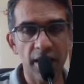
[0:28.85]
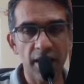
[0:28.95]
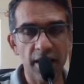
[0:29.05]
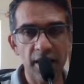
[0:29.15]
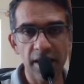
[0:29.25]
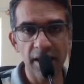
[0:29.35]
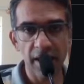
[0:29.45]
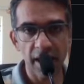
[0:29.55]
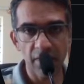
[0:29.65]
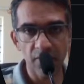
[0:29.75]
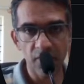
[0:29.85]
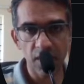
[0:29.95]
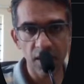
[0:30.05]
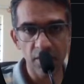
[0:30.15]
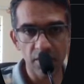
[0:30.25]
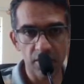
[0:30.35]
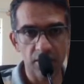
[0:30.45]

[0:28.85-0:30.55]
I have done